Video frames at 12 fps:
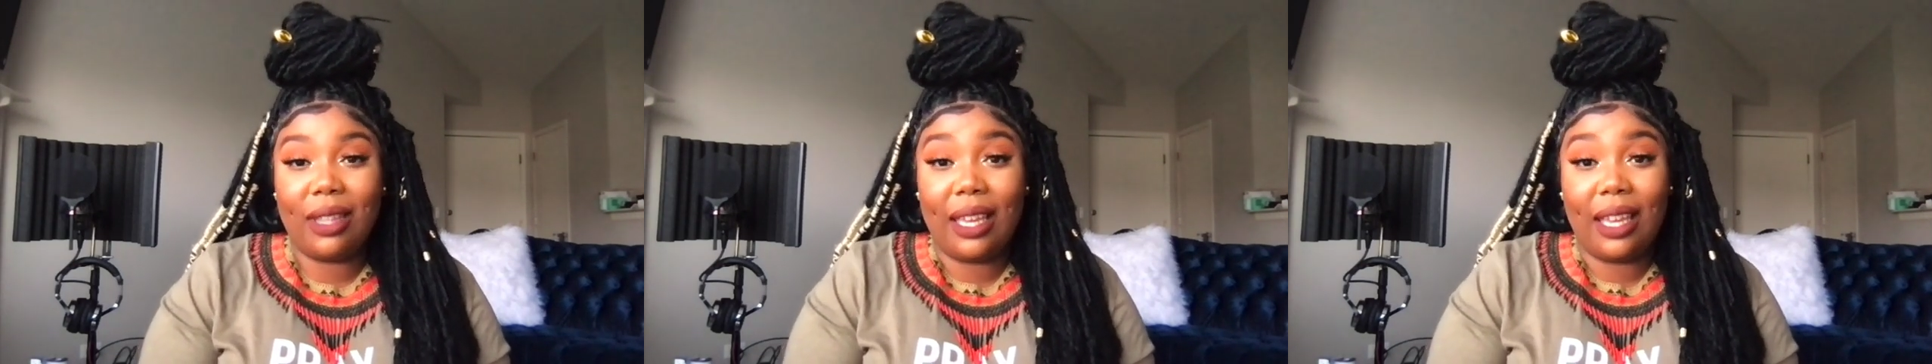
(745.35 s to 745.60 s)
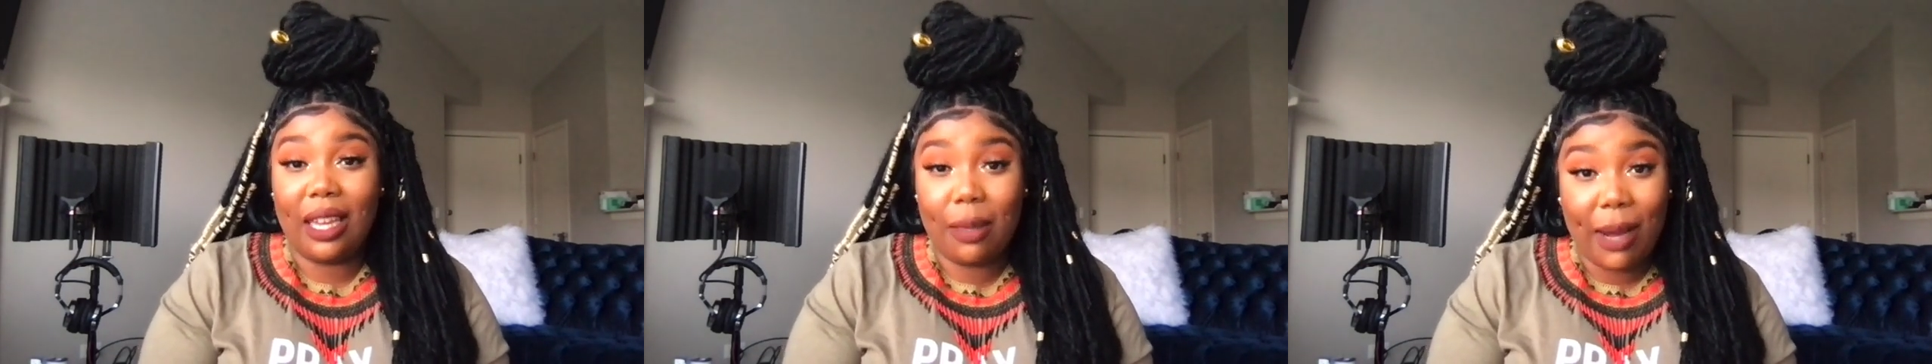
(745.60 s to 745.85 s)

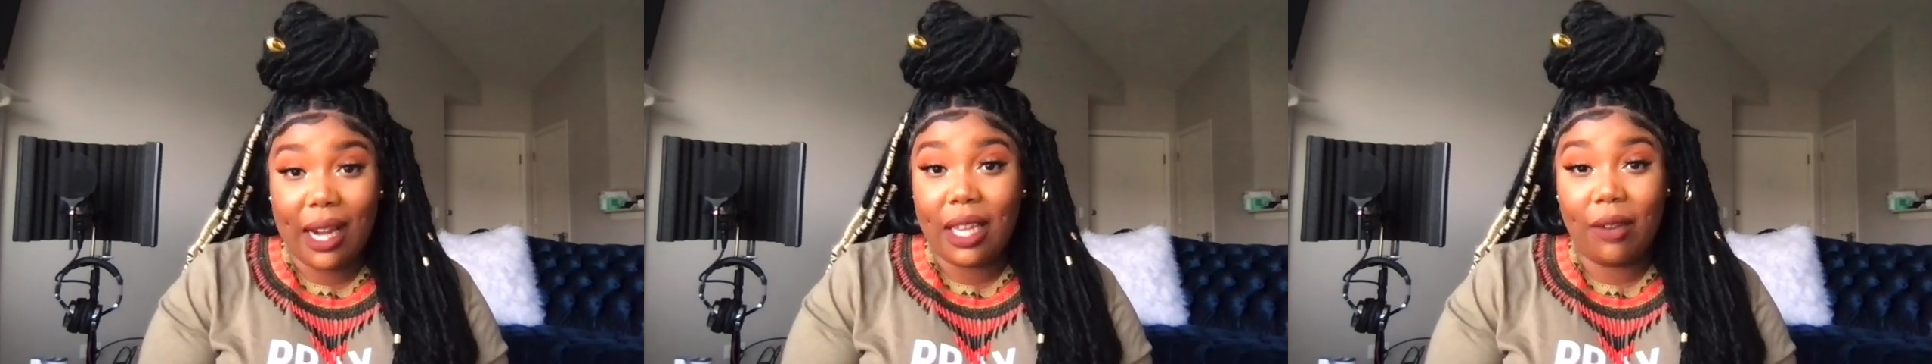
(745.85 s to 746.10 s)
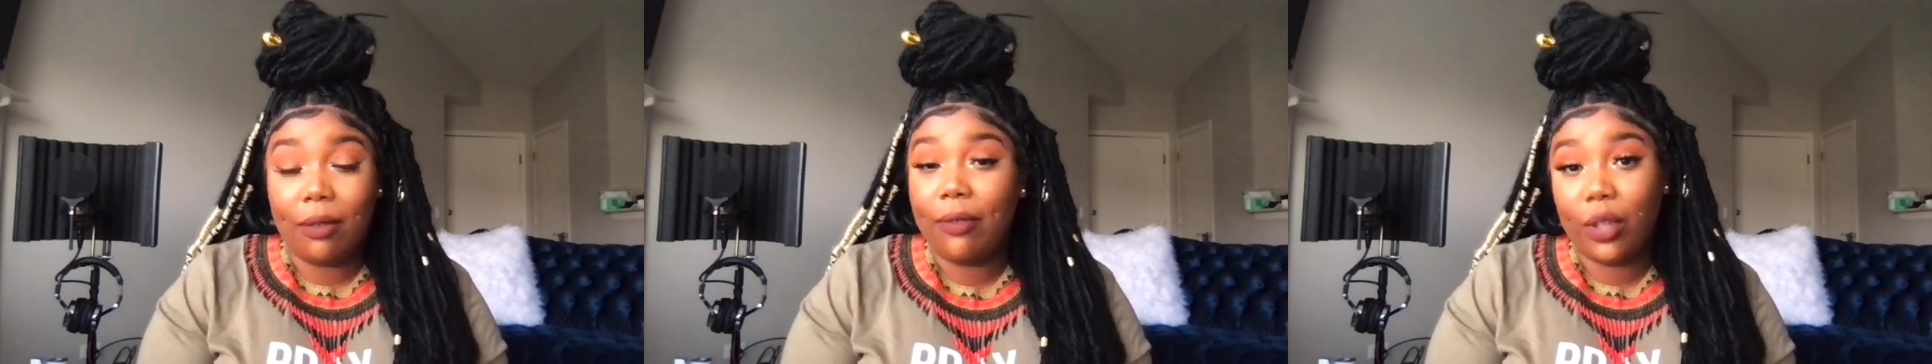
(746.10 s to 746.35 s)
think anybody
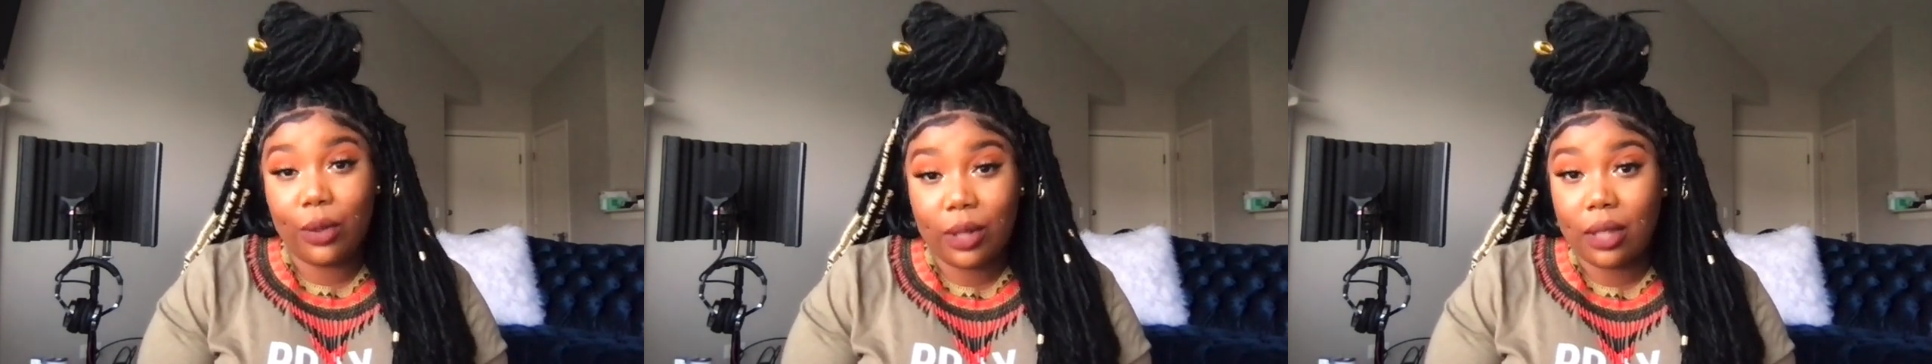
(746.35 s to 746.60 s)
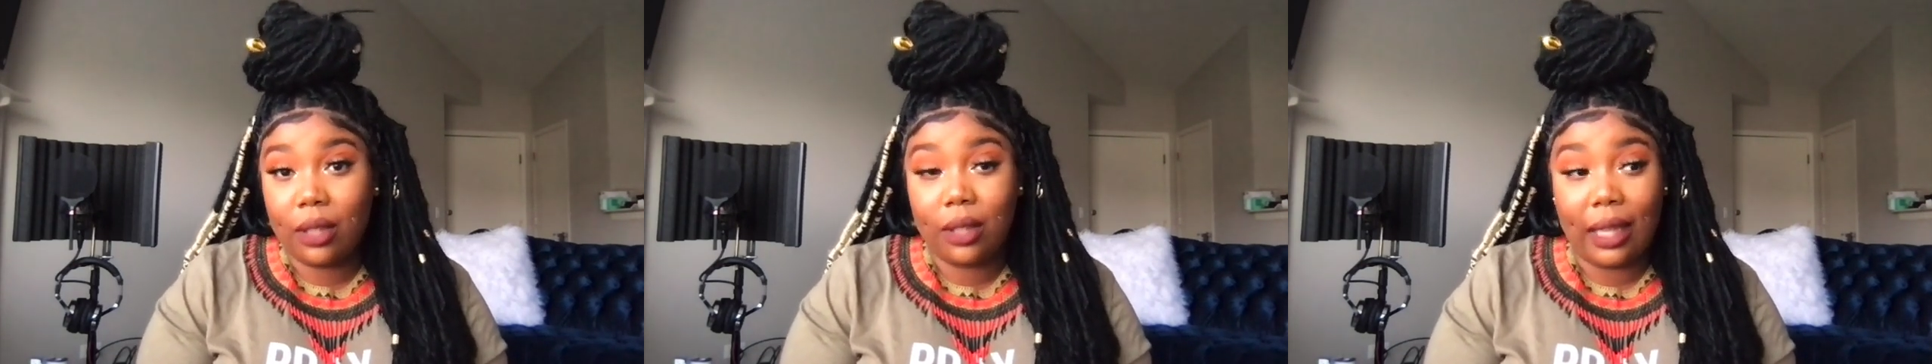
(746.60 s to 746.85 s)
ever
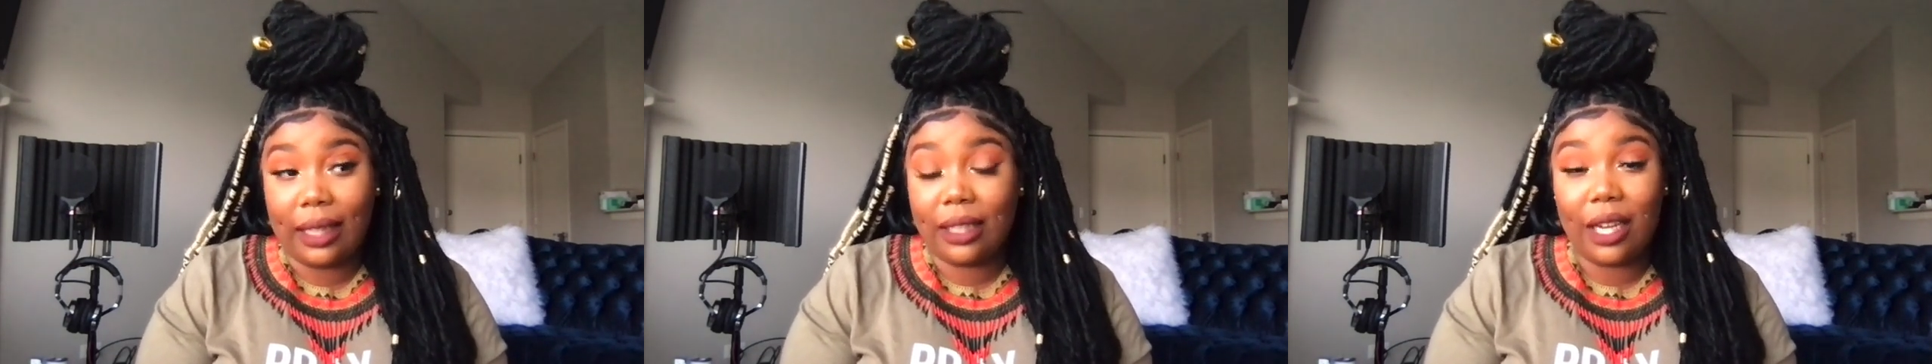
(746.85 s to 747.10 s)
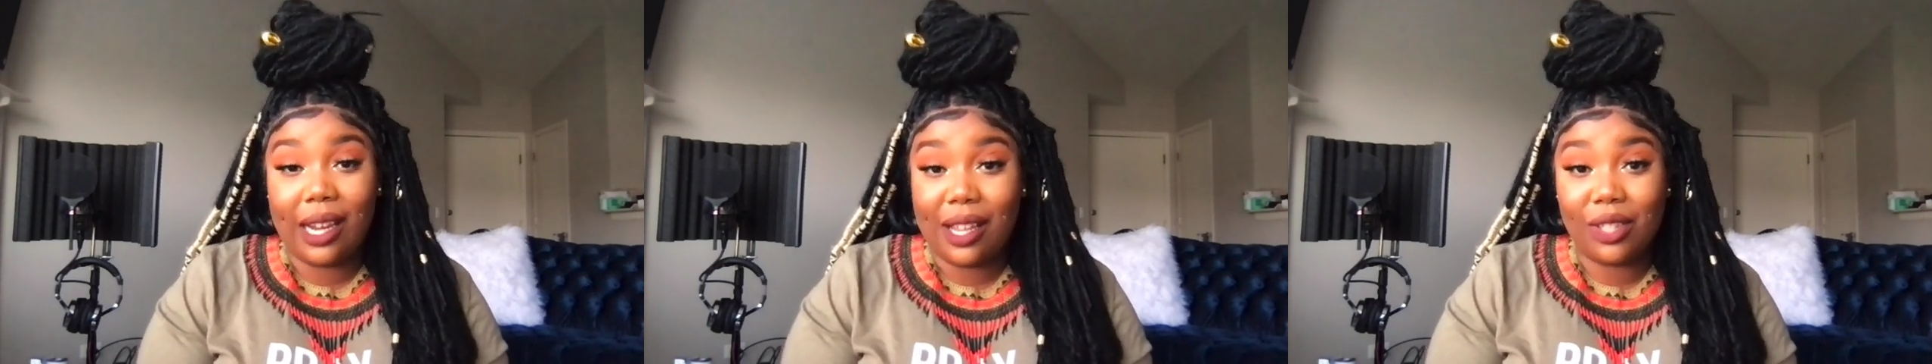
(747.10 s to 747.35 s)
feels like
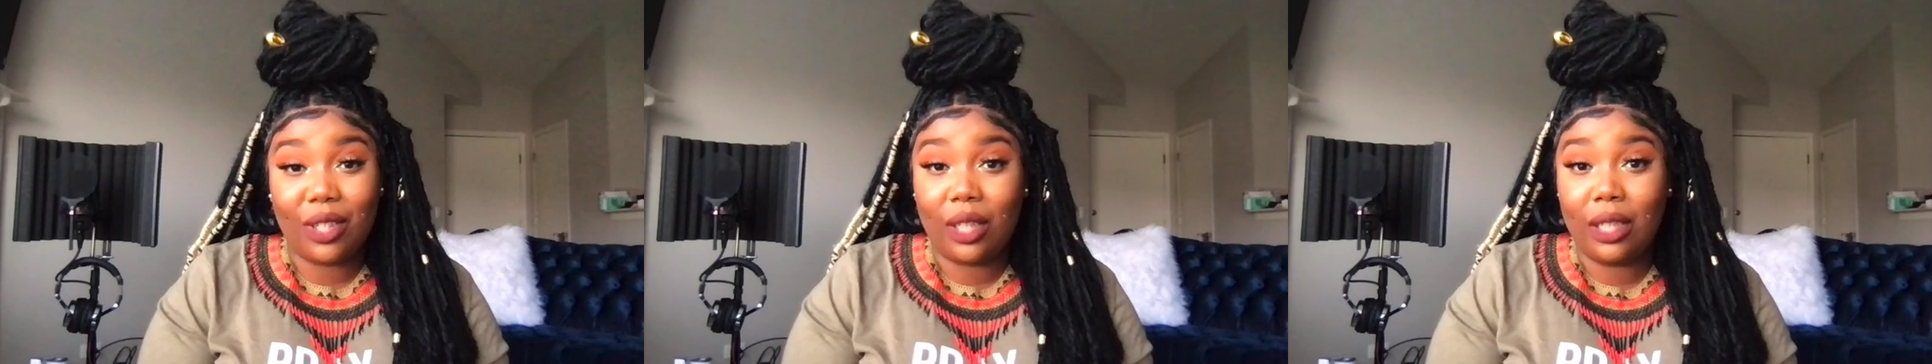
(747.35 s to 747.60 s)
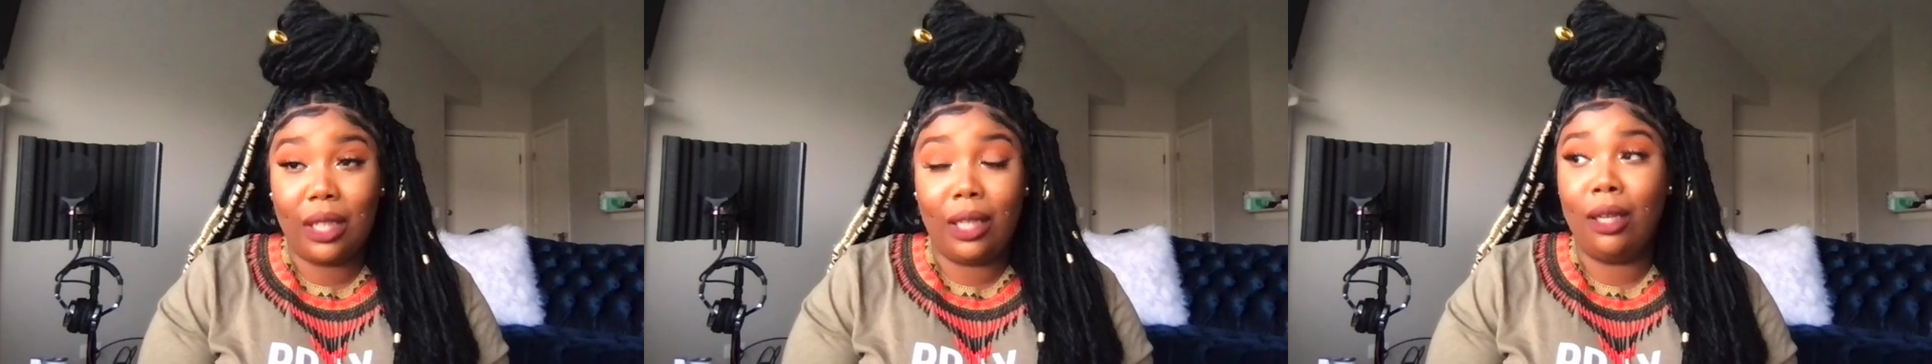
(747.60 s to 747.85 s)
their hands are
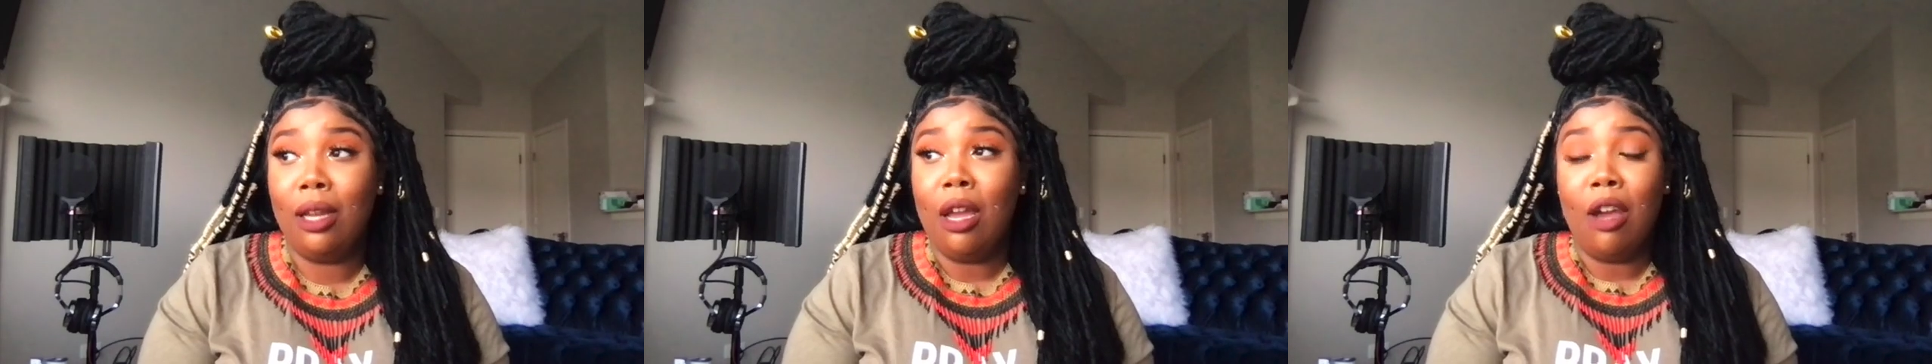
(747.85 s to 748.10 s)
clean